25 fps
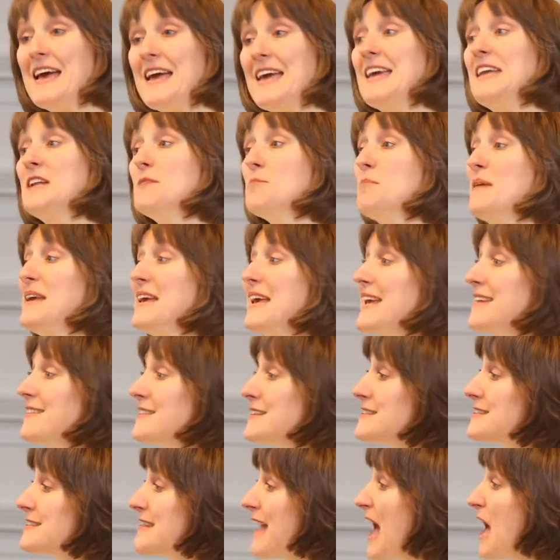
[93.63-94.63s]
It
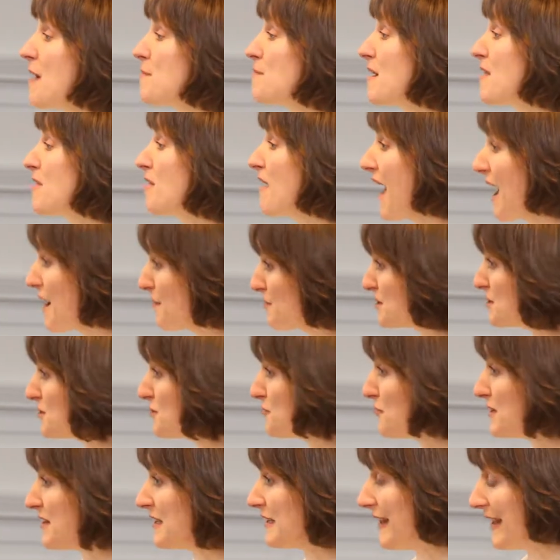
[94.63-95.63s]
being the Sabbath, I was
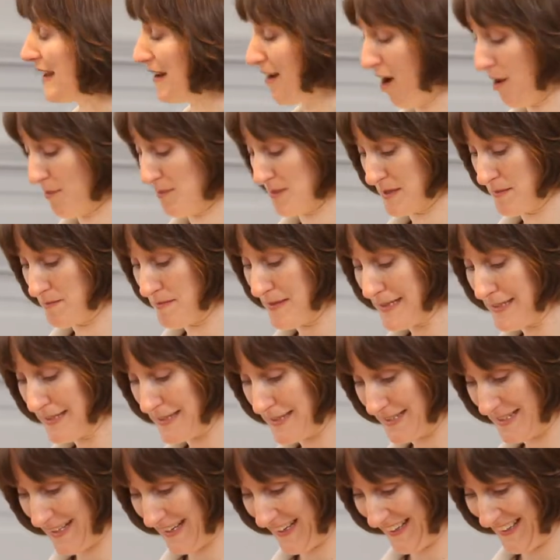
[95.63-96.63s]
feeling
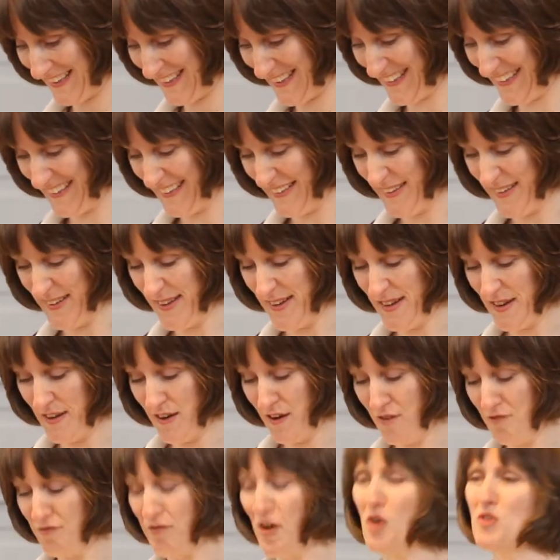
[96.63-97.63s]
optimistic.
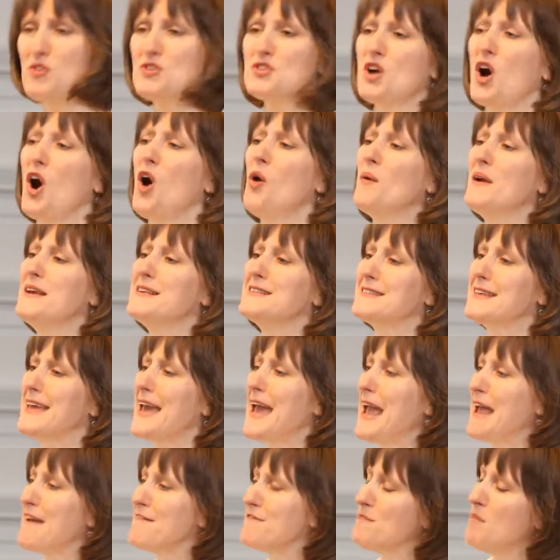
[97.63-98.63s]
Folks always
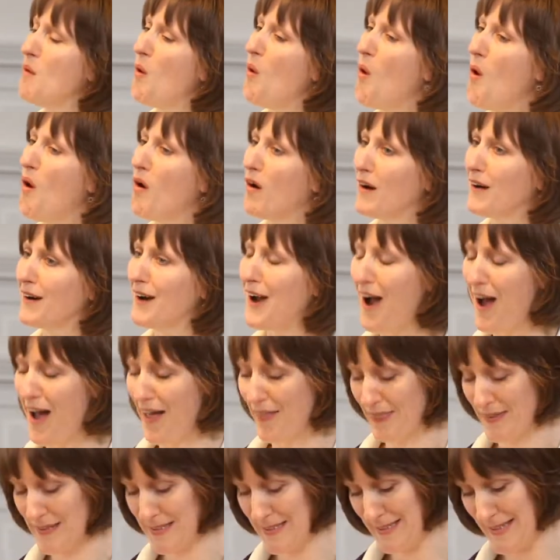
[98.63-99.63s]
gave more
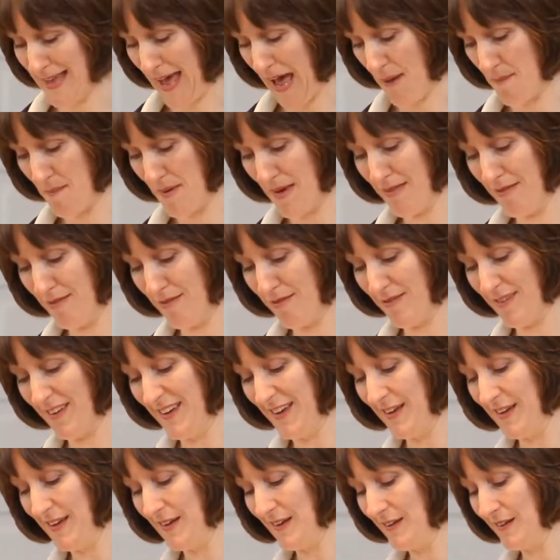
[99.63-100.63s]
on the Sabbath,
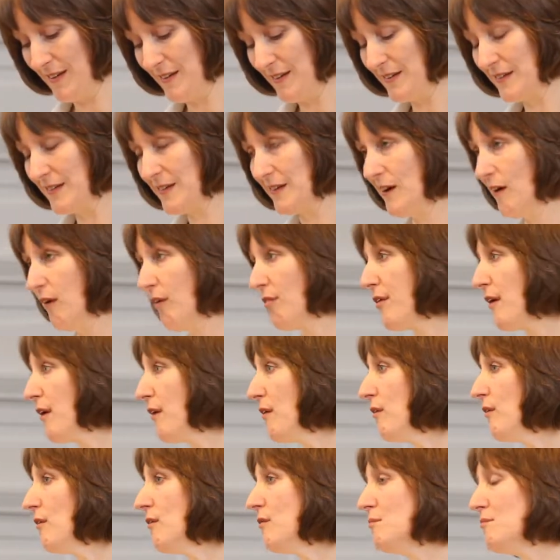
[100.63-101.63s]

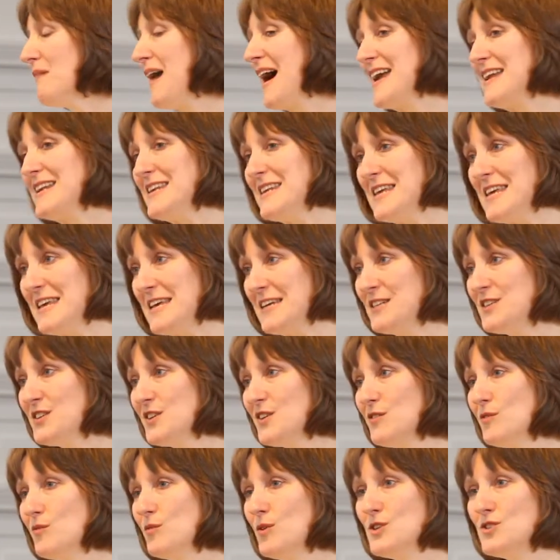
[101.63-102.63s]
although my
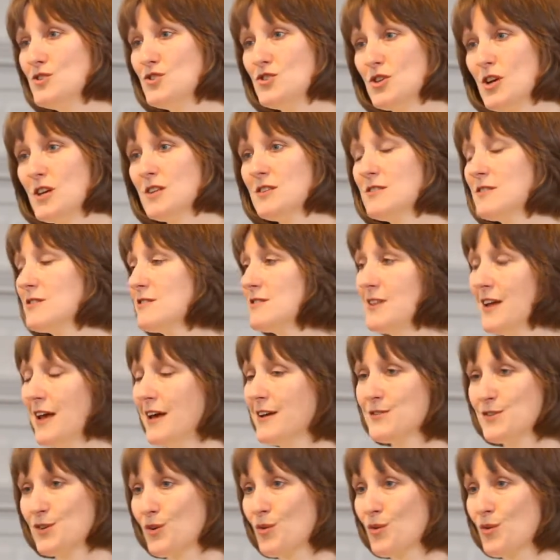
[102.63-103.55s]
need was just as